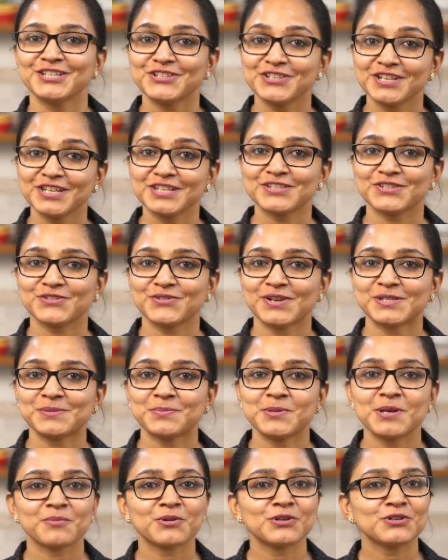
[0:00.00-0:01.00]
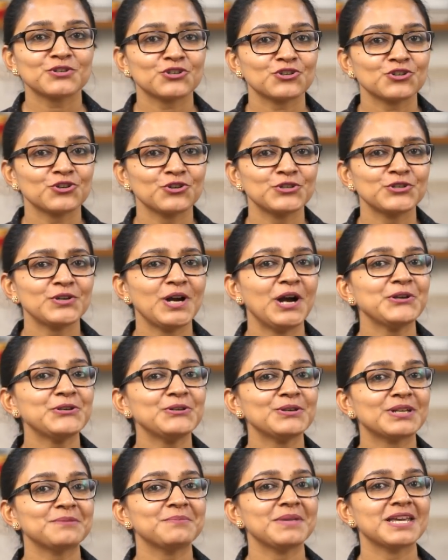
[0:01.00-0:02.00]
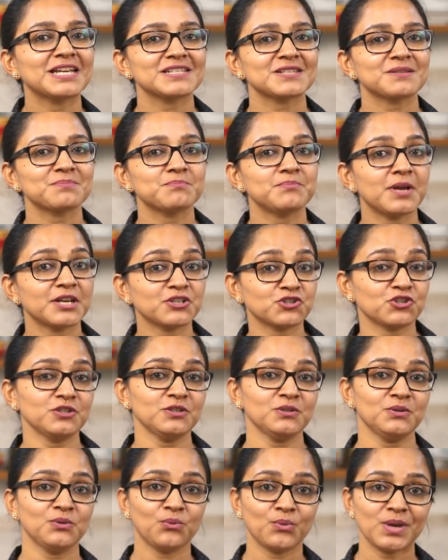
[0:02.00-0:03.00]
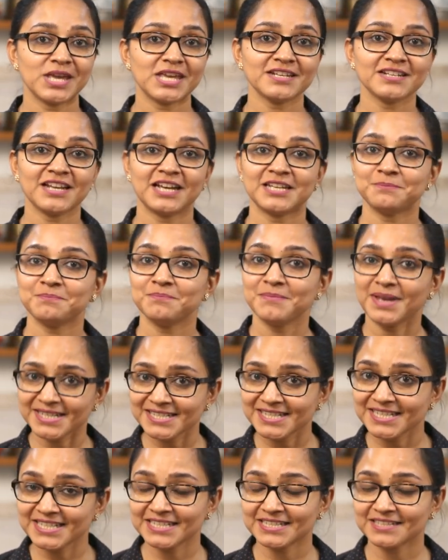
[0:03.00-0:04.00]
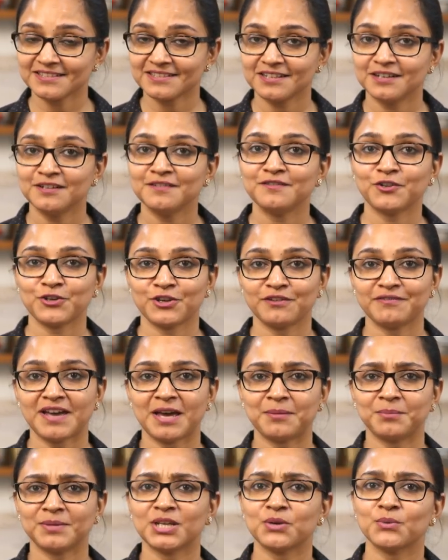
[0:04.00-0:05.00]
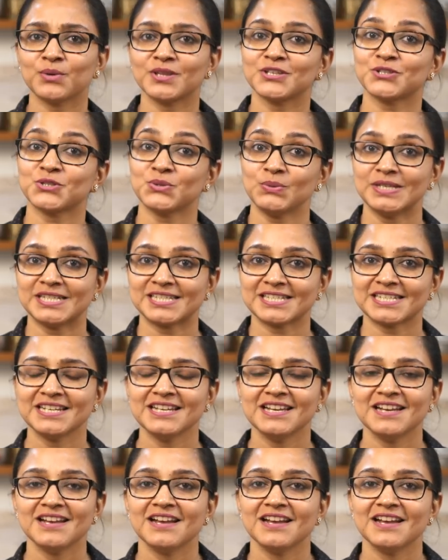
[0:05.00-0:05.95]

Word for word: Today's recipe, I'm going to show you how you can make a special weeknight Mexican dinner for your family with a twist.